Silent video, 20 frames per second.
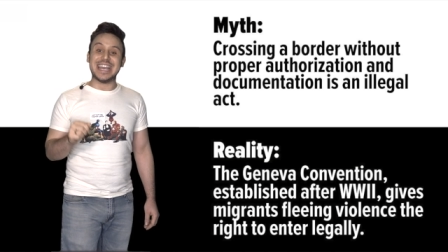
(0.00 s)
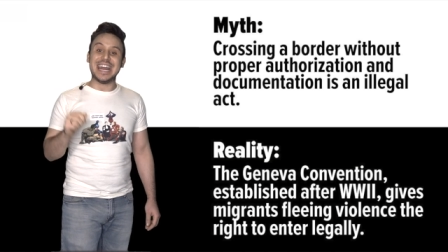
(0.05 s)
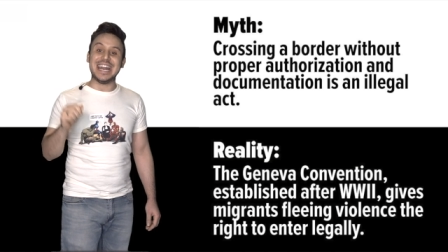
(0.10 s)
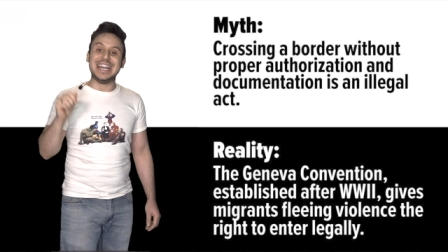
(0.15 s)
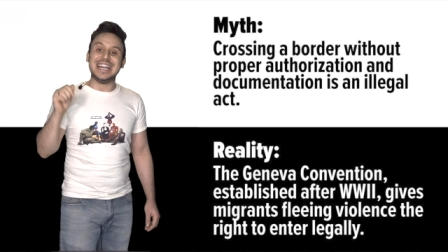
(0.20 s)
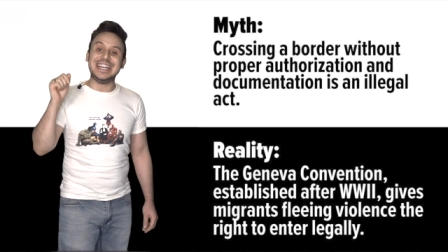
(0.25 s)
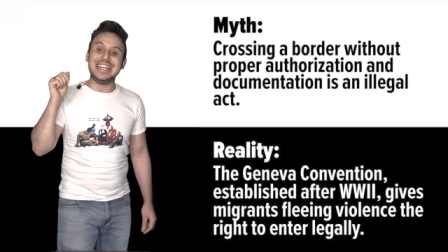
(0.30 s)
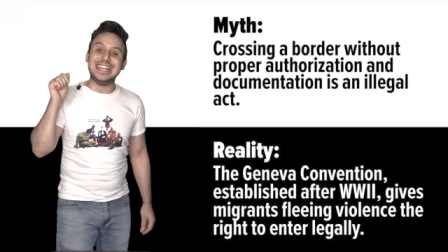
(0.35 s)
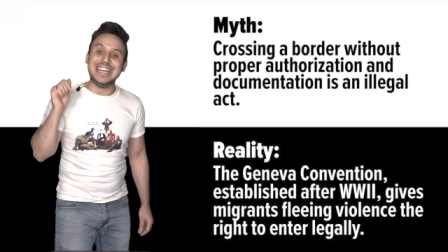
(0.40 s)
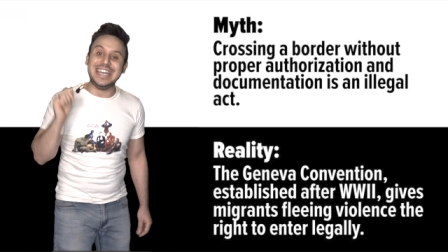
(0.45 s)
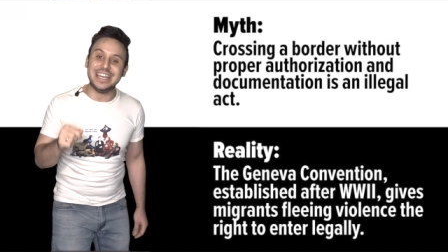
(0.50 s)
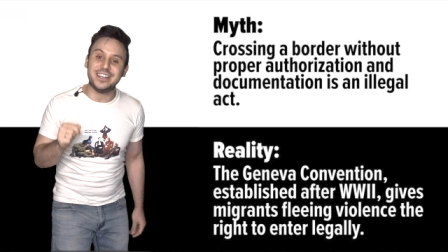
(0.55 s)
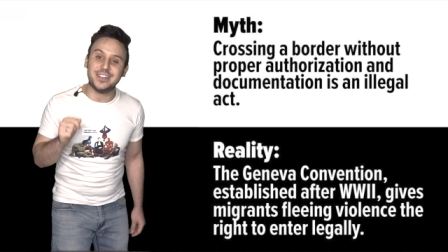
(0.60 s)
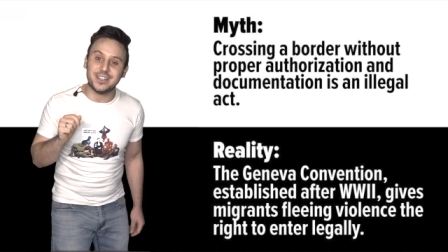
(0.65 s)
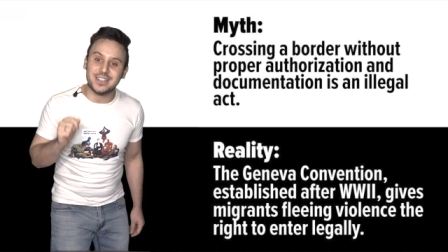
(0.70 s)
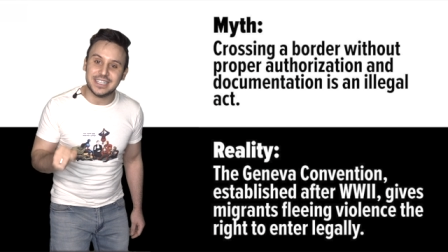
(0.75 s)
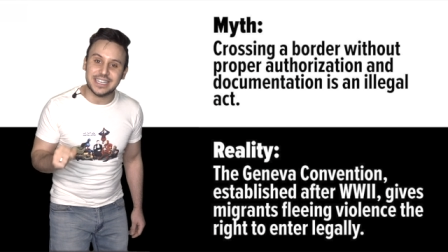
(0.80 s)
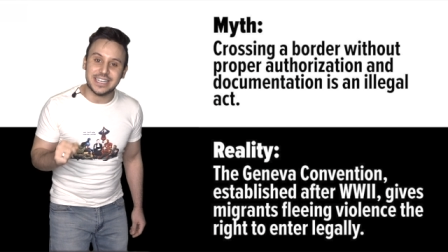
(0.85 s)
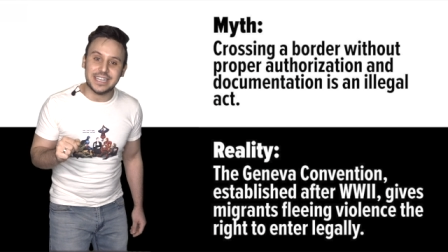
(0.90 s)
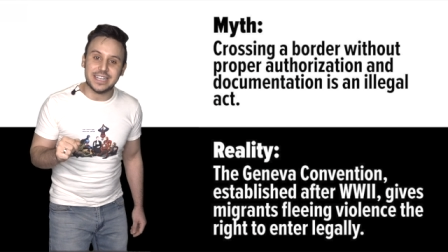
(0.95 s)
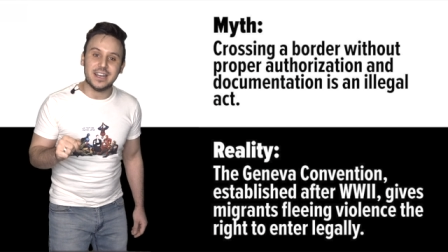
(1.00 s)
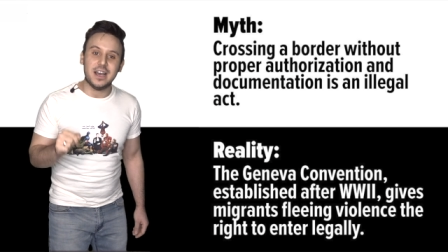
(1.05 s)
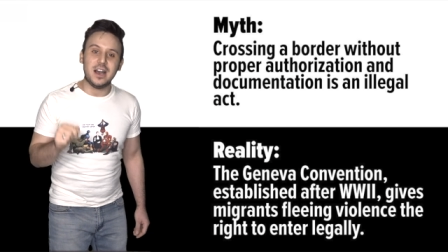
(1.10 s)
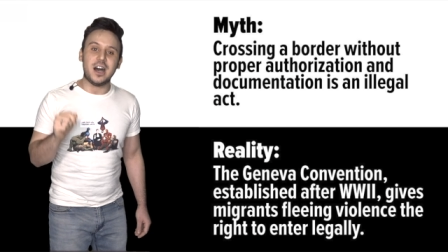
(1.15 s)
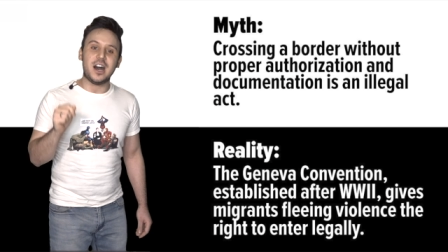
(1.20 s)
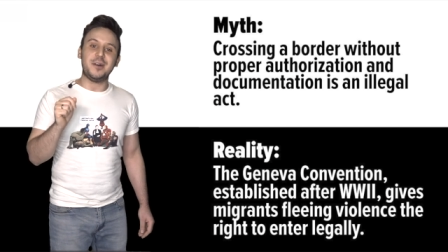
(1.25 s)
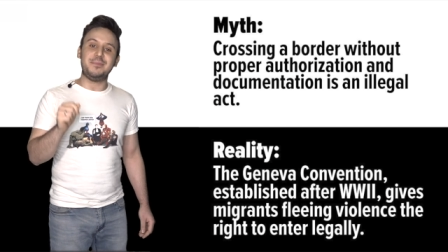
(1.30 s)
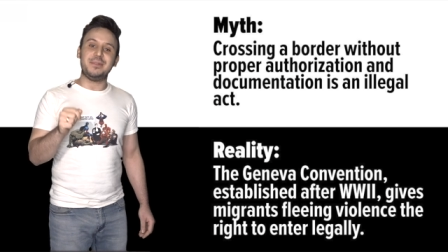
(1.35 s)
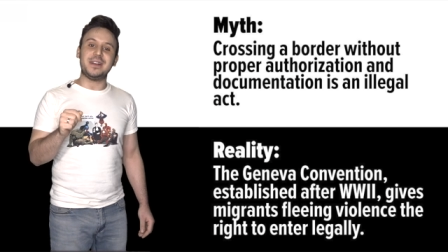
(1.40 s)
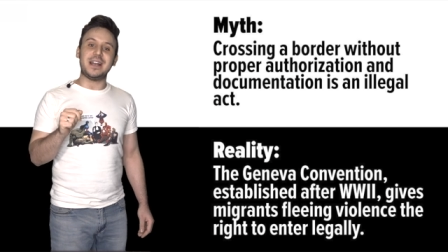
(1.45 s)
can legally
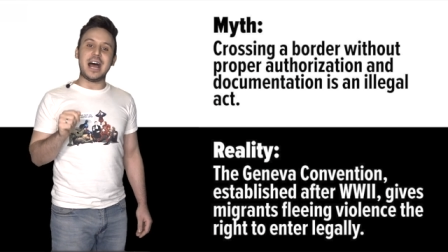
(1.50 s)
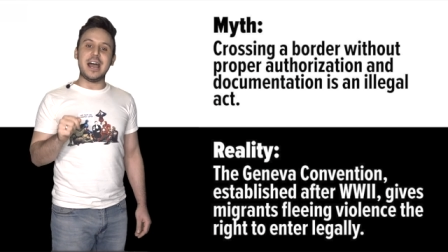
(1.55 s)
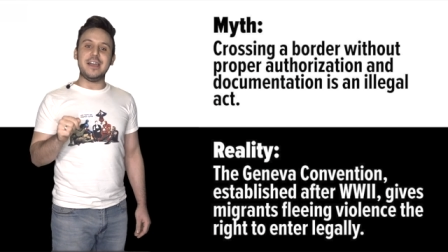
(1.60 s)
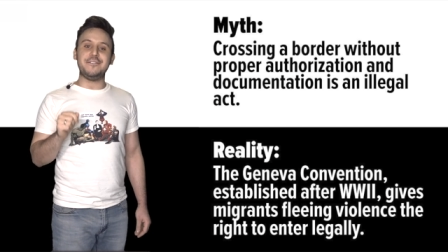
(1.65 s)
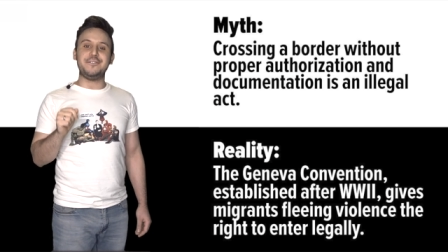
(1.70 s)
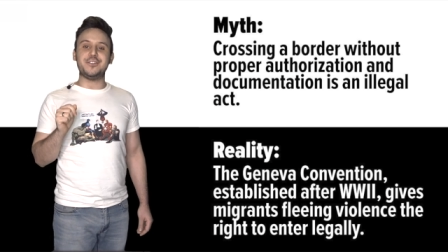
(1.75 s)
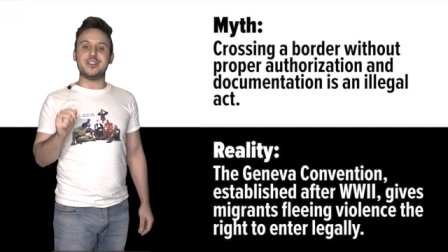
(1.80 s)
apply